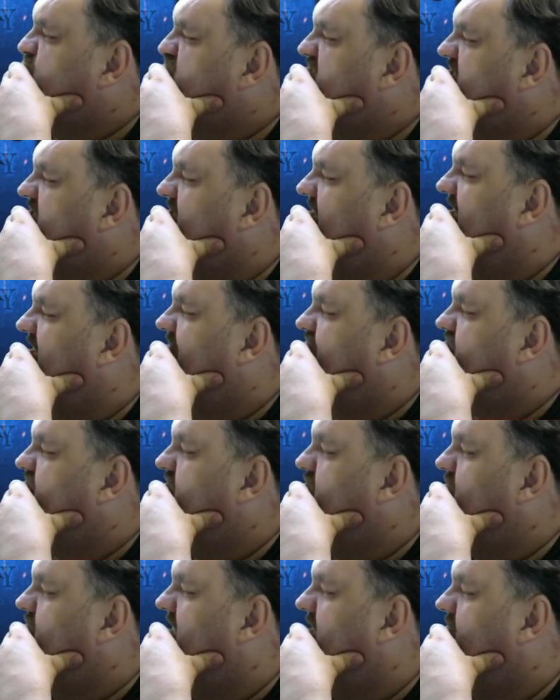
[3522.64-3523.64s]
you have
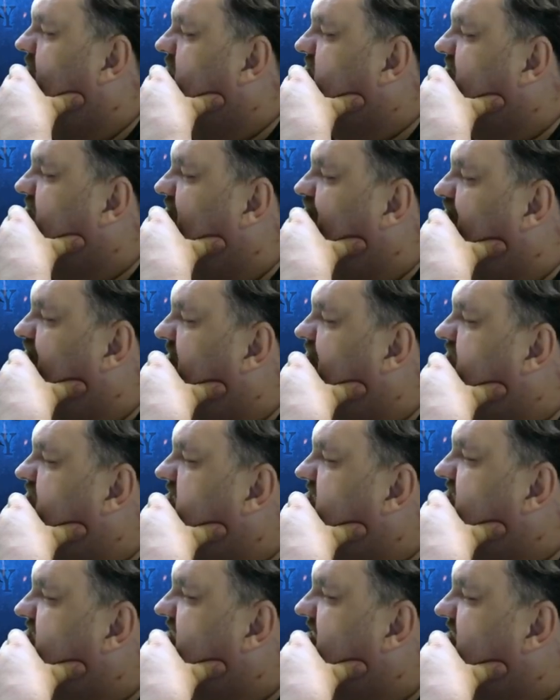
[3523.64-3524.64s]
2 hours and
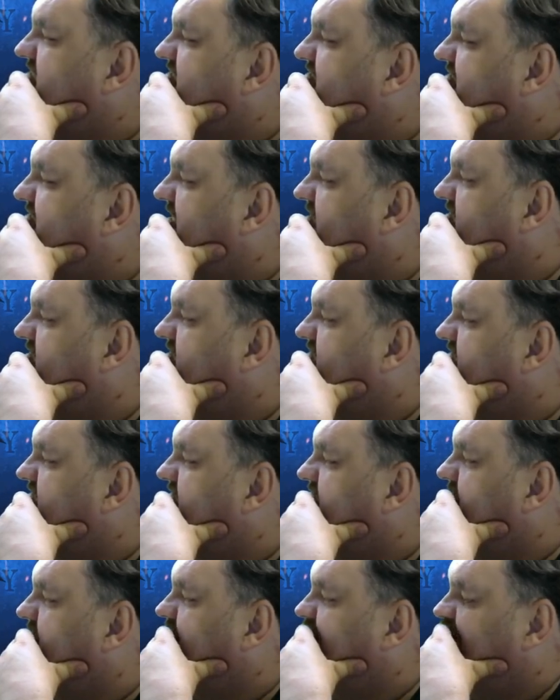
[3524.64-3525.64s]
56
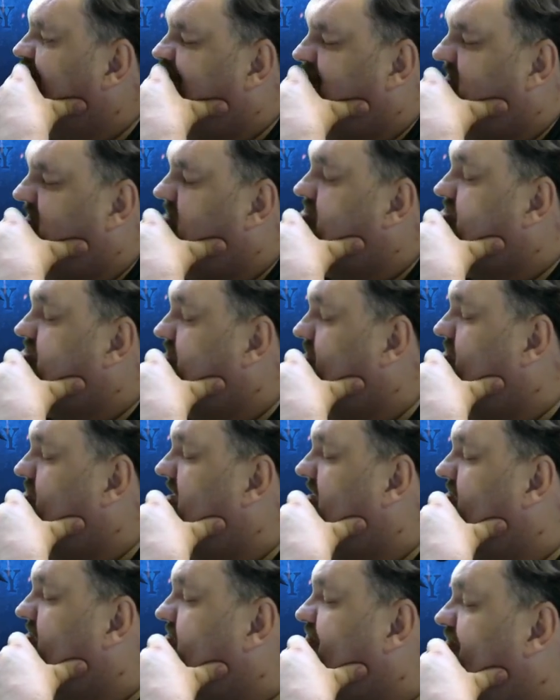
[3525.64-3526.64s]
seconds, or 2
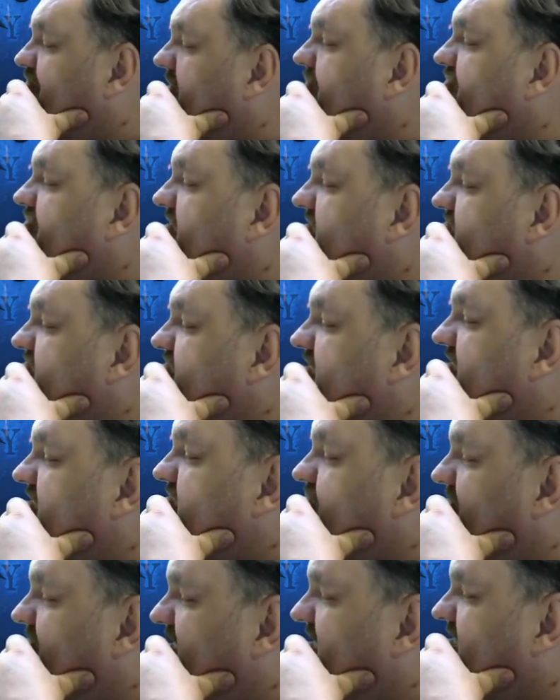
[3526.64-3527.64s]
hours
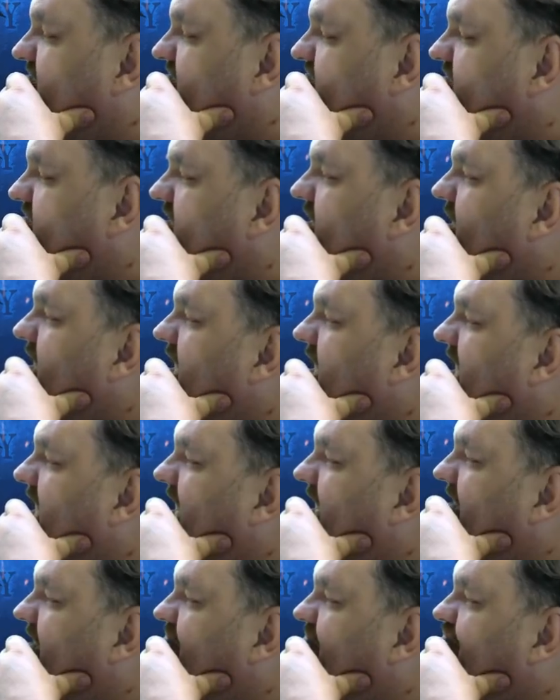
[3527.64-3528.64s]
56 minutes
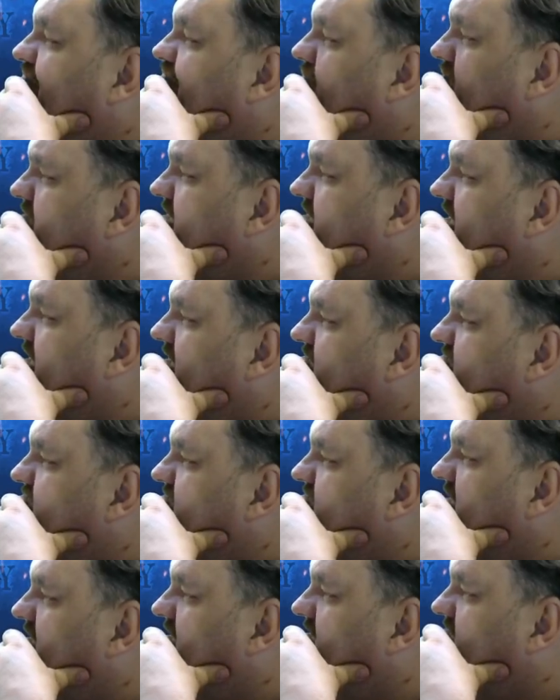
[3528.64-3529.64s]
and 48
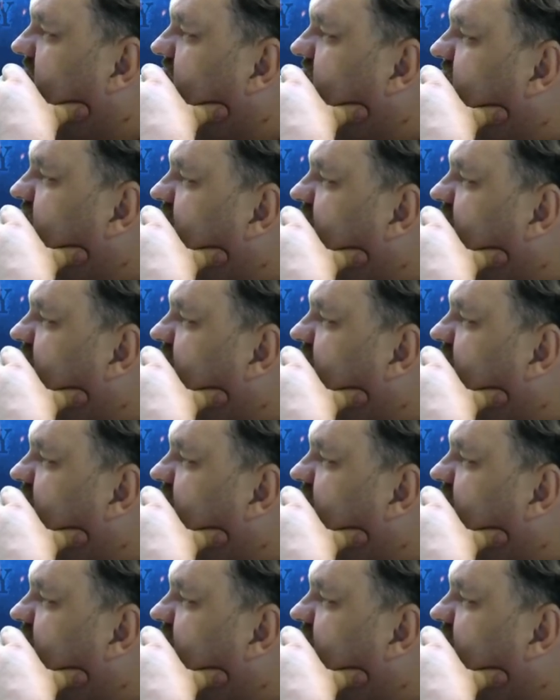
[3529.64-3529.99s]
seconds